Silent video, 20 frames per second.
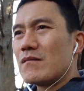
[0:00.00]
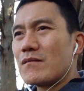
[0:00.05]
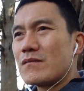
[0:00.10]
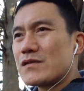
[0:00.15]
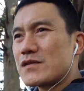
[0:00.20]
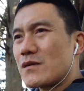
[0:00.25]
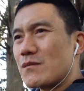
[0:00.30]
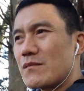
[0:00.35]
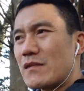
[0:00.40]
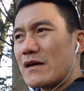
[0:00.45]

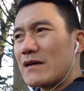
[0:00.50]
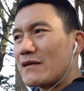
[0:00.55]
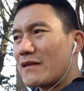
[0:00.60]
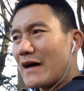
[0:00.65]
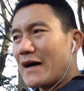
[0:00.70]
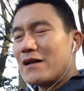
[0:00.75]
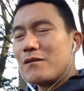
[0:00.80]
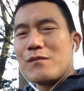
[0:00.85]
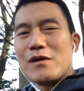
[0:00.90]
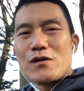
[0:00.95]
some
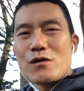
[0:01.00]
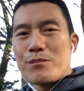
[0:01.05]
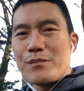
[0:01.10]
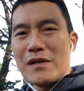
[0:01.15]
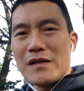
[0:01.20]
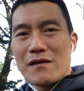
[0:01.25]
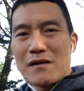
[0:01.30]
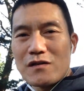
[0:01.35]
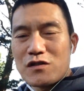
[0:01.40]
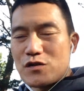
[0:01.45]
enlightenment or
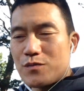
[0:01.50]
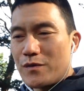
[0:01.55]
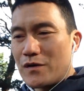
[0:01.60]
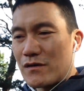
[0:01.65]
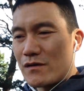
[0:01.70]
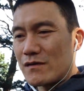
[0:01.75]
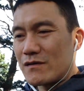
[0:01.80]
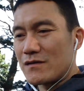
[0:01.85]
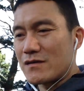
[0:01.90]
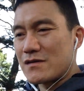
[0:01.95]
peak
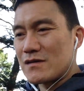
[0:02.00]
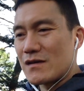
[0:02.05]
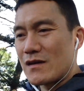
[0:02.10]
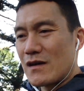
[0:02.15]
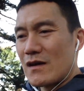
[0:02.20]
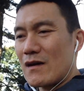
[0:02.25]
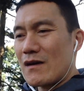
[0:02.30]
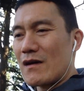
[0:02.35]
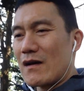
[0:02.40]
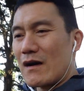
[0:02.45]
experience
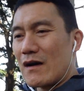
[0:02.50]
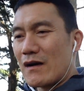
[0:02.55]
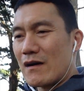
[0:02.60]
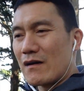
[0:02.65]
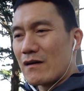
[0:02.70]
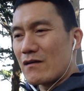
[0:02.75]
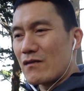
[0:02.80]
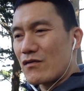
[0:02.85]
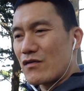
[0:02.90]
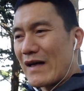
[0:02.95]

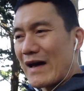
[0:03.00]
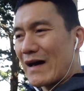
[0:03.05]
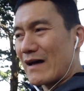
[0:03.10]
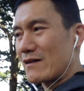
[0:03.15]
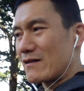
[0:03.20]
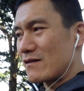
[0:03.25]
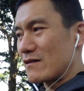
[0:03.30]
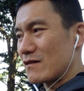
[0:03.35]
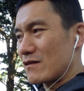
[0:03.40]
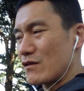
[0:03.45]
uh,
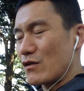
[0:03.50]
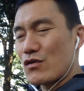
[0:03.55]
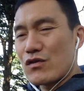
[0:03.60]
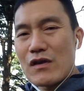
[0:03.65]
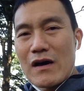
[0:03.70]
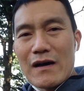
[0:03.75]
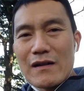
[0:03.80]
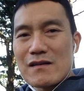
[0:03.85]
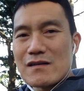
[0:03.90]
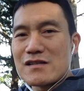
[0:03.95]
that you
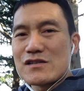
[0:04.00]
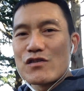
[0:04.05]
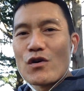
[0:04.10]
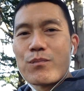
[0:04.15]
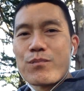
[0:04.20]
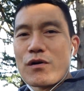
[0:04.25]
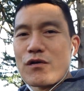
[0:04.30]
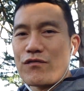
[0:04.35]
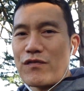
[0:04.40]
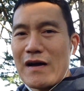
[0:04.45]
thought this is so
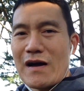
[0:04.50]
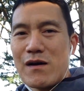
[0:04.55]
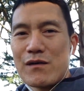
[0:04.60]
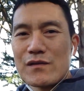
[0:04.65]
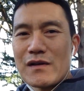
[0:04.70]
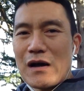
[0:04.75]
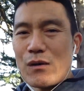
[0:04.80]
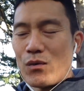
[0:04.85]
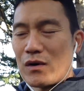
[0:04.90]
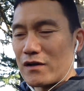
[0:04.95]

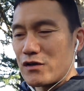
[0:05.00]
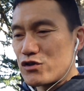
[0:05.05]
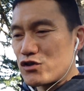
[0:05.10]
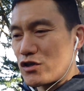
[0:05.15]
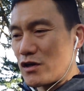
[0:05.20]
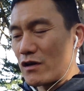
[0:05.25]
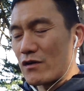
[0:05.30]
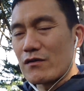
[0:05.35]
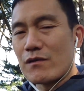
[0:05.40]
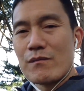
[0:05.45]
profound i want to
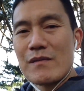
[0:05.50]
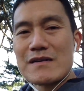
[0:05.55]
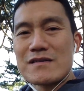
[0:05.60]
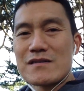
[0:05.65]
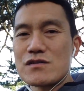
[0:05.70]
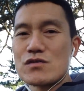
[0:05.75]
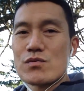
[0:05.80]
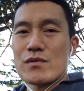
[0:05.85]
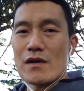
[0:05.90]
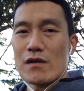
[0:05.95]
share the
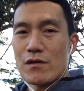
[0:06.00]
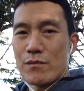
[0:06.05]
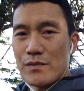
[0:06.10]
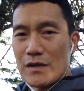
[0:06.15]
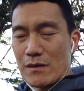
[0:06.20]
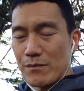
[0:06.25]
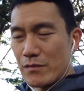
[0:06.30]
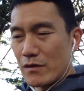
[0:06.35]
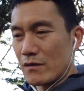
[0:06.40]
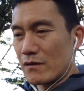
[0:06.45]
message with other
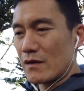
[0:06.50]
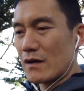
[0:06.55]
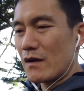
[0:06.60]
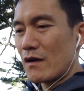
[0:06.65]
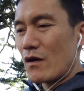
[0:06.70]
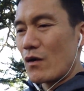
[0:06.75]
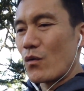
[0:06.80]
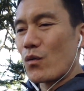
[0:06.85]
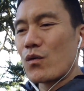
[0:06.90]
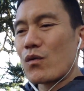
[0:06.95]
people
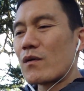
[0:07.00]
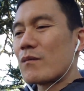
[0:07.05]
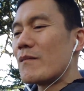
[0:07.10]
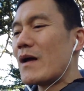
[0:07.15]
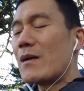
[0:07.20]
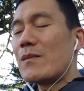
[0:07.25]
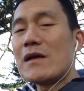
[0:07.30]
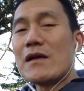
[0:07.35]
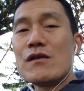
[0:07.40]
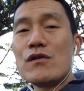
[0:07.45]
or
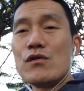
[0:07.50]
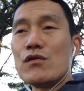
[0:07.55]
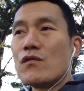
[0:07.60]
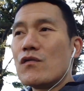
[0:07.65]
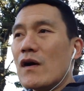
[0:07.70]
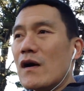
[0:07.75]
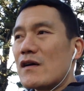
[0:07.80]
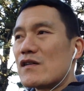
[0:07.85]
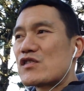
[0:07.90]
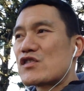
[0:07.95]
maybe you
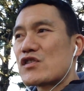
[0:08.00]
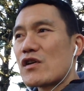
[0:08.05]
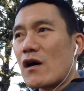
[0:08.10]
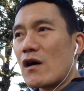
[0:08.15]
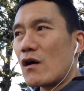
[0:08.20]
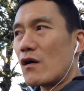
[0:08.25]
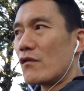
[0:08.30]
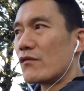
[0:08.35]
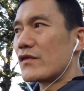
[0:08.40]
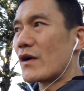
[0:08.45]
have
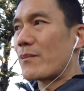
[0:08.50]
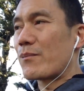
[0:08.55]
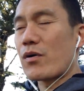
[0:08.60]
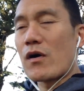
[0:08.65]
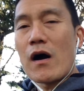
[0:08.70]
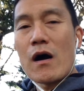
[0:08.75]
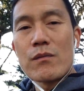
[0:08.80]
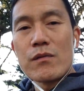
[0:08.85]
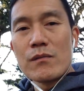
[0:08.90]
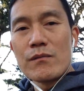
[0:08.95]
solved a
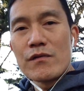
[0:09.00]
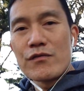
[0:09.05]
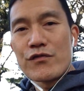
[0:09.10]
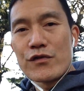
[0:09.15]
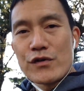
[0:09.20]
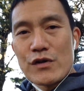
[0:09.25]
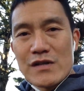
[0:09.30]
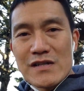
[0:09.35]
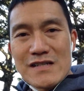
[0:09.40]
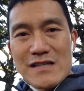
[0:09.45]
problem for
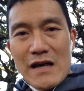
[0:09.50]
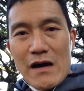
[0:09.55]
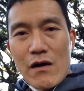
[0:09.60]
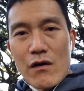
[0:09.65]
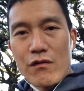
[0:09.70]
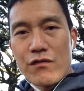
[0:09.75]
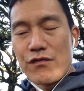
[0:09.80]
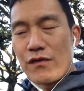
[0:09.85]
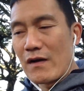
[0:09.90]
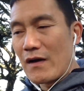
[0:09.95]

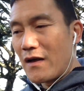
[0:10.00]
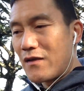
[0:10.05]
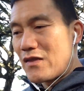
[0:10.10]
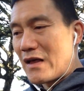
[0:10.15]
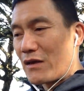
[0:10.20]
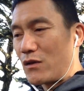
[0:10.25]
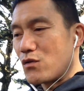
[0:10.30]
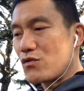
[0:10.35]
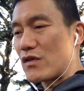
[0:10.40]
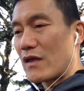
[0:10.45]
yourself
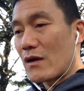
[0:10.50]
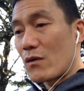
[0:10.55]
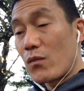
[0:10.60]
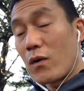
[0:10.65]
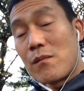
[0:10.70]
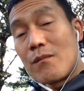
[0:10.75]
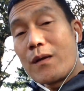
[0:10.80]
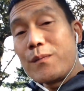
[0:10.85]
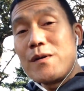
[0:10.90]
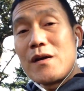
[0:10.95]
that you think
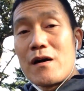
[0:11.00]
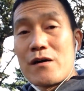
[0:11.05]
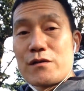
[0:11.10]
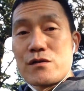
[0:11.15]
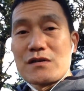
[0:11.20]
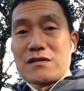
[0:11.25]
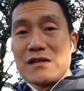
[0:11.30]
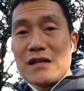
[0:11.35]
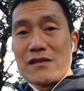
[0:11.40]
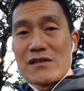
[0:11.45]
well maybe
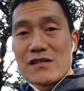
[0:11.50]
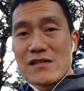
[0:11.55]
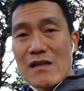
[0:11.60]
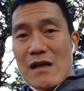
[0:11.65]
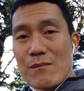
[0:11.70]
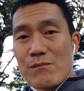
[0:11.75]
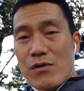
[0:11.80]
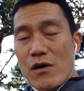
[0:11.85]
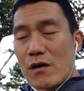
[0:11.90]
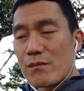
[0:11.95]
others need the
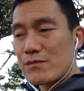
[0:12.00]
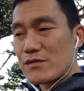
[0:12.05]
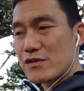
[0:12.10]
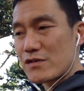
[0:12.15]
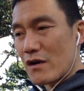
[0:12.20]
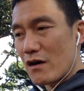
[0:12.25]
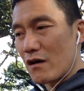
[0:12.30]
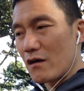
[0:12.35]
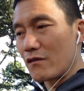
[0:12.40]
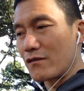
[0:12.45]
same problem
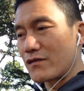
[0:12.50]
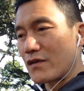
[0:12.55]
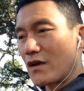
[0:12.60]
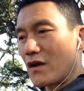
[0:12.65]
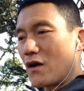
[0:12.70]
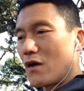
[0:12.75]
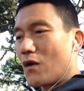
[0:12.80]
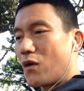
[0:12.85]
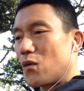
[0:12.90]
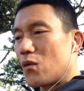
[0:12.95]
solved
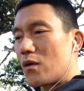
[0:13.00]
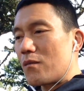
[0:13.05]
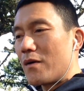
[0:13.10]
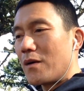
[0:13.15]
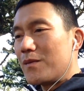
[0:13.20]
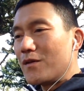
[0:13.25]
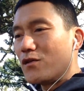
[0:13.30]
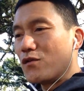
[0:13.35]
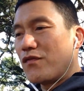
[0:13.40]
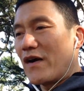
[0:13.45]
or
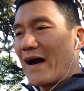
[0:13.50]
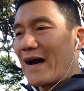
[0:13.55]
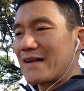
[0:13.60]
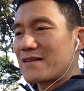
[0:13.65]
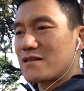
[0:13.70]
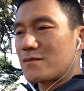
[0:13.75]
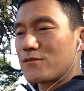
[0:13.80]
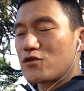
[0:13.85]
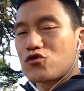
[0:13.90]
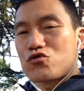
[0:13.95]
maybe you've
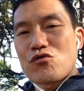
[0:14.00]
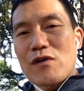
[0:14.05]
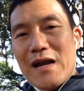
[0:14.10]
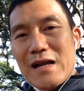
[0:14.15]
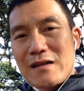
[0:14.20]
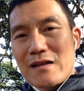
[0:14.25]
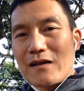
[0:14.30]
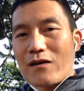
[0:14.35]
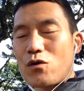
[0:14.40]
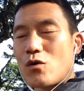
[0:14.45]
had some
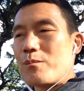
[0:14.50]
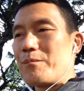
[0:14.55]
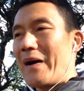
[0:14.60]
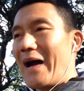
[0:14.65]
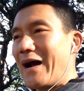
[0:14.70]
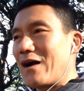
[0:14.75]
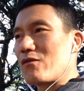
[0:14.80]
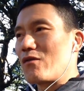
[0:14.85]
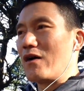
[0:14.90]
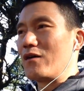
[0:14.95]
training or
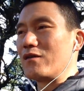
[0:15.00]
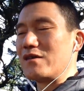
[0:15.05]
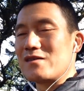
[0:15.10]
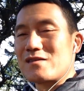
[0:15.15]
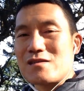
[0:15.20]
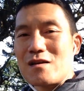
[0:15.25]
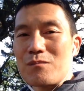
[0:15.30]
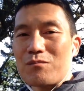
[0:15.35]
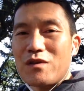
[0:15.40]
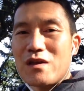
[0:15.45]
background in
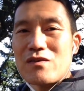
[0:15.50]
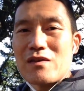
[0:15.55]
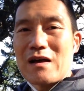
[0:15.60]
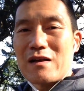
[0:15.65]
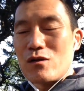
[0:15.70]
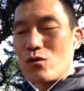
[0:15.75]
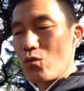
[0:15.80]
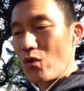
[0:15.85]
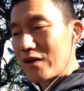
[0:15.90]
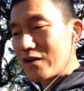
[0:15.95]
something
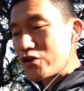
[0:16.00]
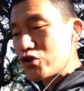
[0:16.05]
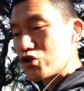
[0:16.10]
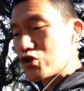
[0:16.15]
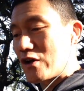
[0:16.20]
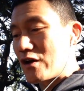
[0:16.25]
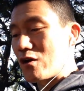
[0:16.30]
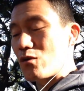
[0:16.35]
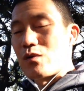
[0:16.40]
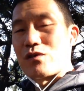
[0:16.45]
that you want to
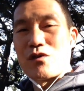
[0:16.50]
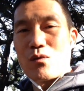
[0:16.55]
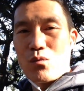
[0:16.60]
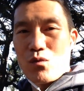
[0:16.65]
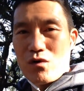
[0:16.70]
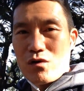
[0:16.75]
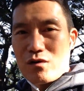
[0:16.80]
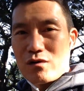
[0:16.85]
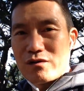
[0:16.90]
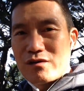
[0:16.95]
share with the
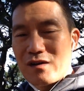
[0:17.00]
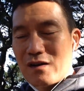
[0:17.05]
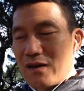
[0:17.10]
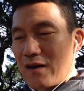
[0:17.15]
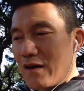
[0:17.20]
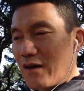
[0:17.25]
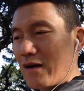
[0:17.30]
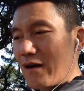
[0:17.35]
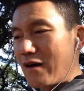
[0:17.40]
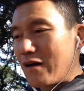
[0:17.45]
world
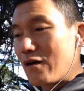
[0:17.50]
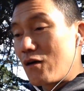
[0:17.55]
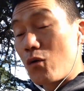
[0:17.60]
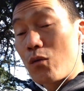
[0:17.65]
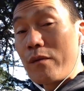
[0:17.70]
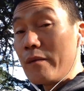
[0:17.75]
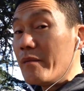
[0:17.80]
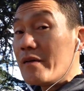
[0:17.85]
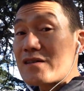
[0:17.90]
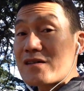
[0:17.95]
uh, or
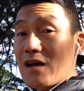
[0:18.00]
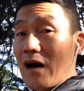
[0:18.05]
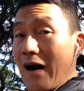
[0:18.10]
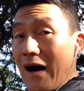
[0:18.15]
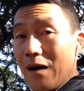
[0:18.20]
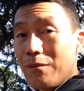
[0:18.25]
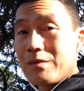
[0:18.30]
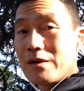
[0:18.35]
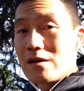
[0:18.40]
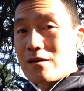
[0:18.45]
maybe it's a
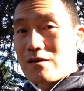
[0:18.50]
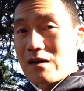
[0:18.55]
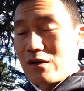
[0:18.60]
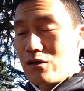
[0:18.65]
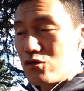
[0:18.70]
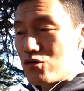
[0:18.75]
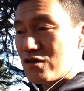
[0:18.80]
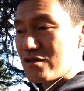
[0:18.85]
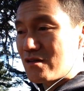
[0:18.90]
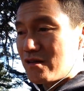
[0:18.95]
hobby that
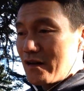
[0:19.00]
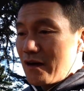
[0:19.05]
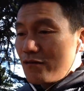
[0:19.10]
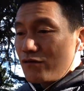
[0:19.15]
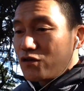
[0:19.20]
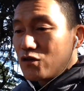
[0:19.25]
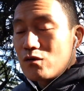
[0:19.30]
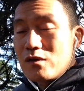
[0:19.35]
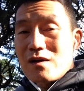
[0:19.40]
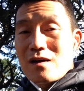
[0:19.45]
you just
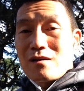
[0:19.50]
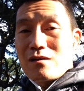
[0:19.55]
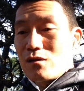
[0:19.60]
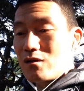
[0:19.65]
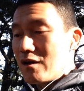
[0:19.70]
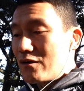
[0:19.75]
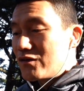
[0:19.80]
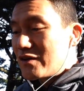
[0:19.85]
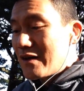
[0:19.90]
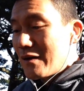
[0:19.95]
love doing and you
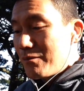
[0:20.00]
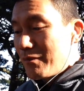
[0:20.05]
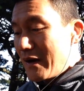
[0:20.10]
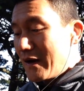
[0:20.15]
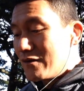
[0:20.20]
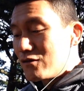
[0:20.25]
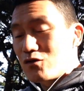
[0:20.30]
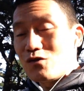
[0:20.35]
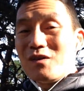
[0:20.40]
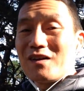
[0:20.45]
love to get
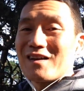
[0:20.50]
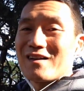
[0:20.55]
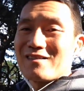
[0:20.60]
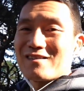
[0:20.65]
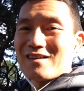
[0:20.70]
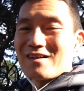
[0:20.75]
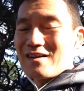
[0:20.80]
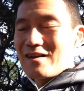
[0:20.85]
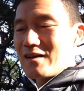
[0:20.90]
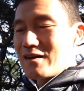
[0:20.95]
paid doing it
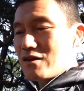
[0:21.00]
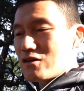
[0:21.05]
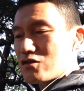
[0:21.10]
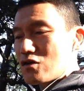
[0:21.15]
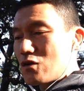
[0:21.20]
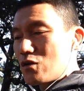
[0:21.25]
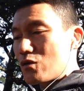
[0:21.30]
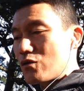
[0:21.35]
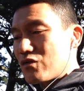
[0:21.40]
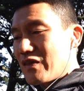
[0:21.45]

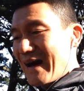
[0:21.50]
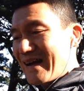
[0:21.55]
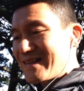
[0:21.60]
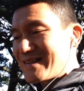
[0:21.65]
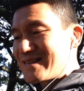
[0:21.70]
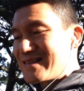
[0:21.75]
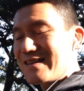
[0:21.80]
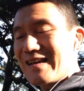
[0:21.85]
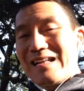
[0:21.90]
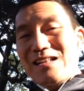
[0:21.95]
so
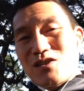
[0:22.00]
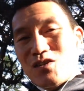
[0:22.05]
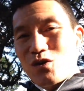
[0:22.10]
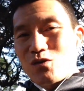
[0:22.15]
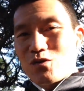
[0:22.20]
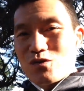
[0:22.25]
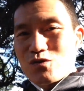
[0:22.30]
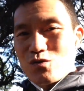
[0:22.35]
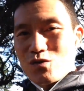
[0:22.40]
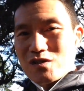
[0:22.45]
that's the
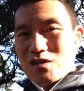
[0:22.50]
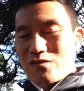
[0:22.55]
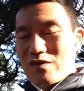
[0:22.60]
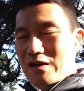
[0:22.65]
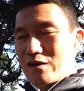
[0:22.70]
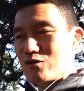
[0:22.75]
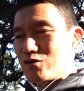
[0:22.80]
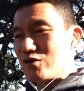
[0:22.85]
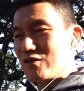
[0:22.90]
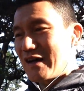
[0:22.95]
internal source of
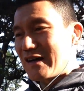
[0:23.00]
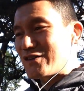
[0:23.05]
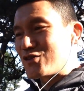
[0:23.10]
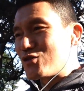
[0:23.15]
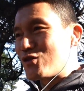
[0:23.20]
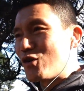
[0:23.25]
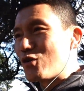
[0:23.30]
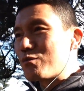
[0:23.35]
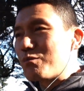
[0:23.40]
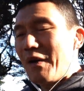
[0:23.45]
energy that's
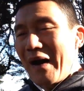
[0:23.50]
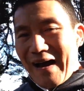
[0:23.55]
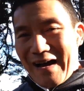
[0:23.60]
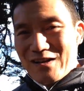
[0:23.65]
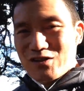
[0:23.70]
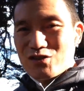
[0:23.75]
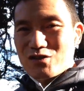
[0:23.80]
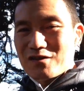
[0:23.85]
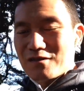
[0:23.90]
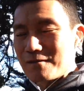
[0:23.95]
your own
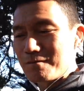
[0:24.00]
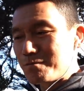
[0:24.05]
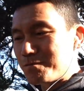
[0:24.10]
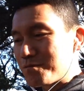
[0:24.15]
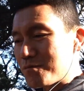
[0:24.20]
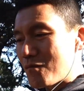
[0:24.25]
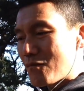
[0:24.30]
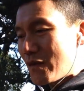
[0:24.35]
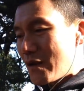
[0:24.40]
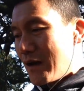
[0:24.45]
passion
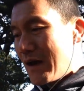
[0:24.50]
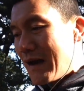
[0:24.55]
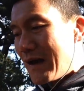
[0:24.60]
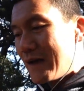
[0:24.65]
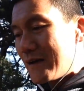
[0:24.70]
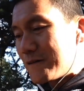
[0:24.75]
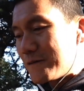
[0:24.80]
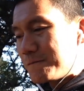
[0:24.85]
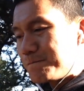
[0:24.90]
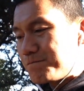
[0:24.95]

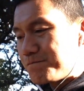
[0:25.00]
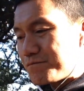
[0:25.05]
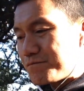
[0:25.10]
and